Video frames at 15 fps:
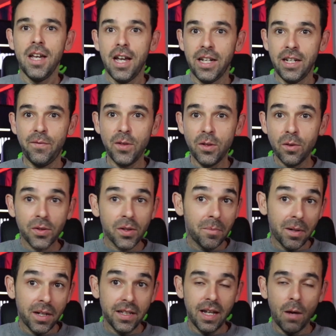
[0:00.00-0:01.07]
And if you know
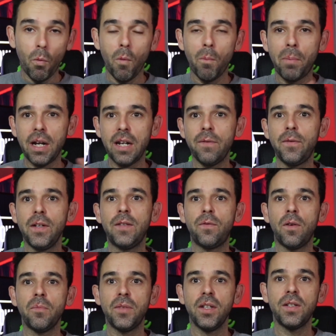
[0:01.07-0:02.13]
somebody that will benefit
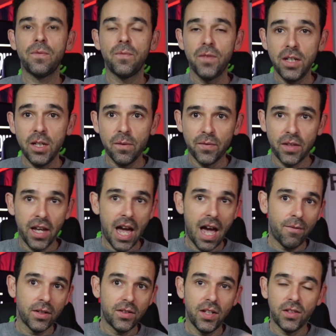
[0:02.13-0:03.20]
from this video, if they
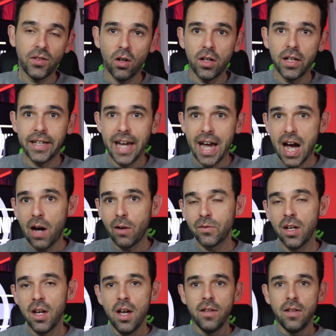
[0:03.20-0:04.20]
have a TikTok account,